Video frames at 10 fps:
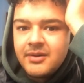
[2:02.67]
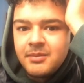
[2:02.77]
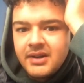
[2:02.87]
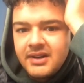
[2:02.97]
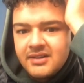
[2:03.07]

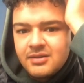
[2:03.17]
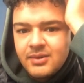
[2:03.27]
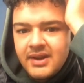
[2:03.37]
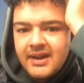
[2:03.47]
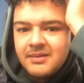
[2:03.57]
money this
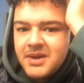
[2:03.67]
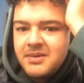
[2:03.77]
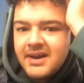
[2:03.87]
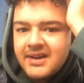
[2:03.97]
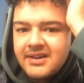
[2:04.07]
way, and
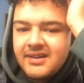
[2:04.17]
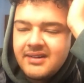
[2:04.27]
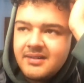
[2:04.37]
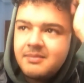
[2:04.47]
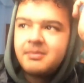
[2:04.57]
maybe I can
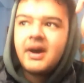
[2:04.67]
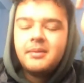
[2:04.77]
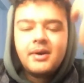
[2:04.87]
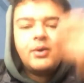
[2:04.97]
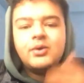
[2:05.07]
buy
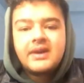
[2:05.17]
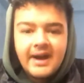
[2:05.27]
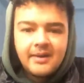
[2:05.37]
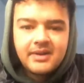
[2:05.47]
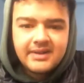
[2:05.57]
my own
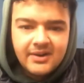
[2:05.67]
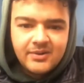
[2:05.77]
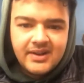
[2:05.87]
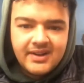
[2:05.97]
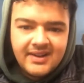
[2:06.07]
camera that
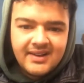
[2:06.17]
way.